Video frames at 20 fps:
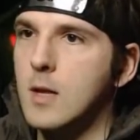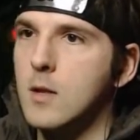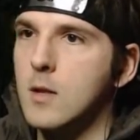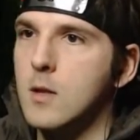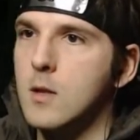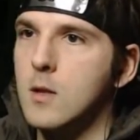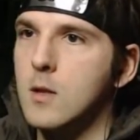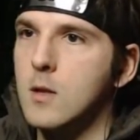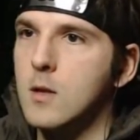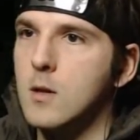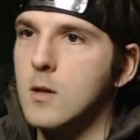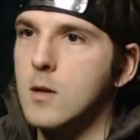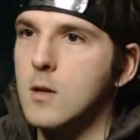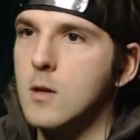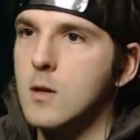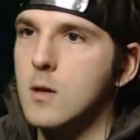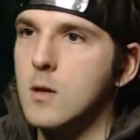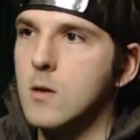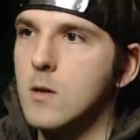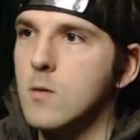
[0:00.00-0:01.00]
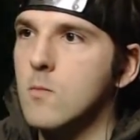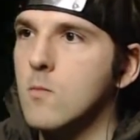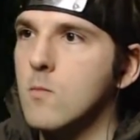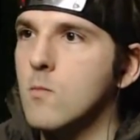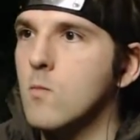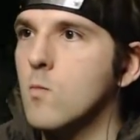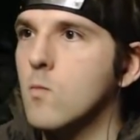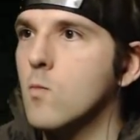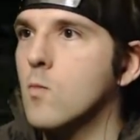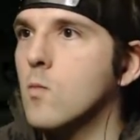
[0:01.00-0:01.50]

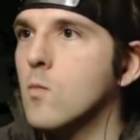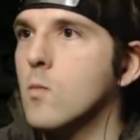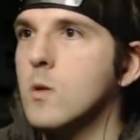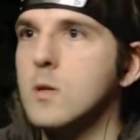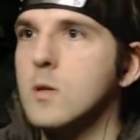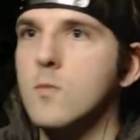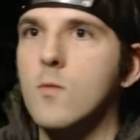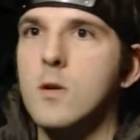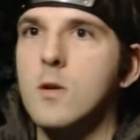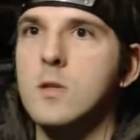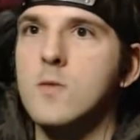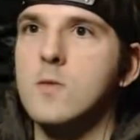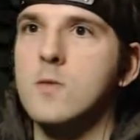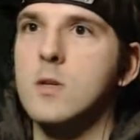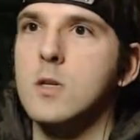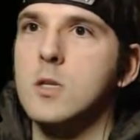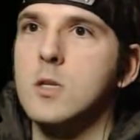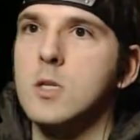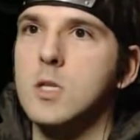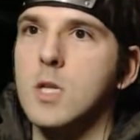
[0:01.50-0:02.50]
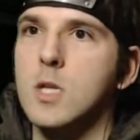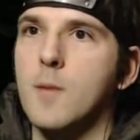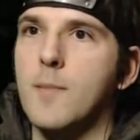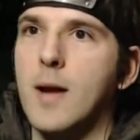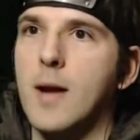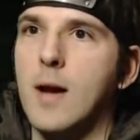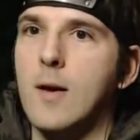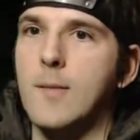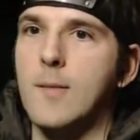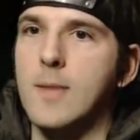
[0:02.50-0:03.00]
okay. Morton's gonna jump
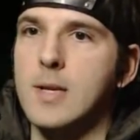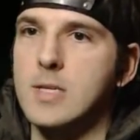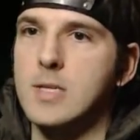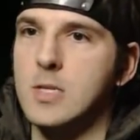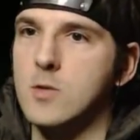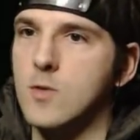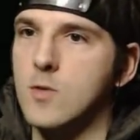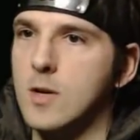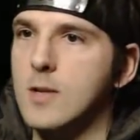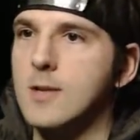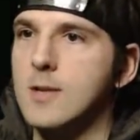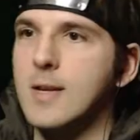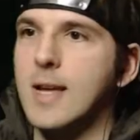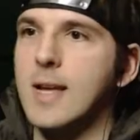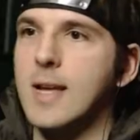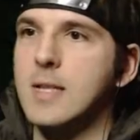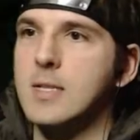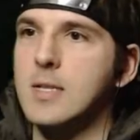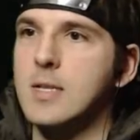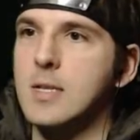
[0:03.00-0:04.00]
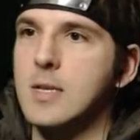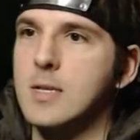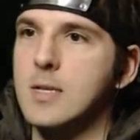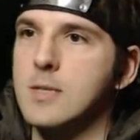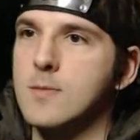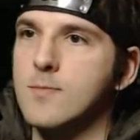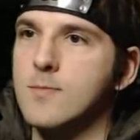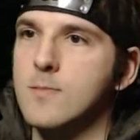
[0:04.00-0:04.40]
out at me as I try and get to this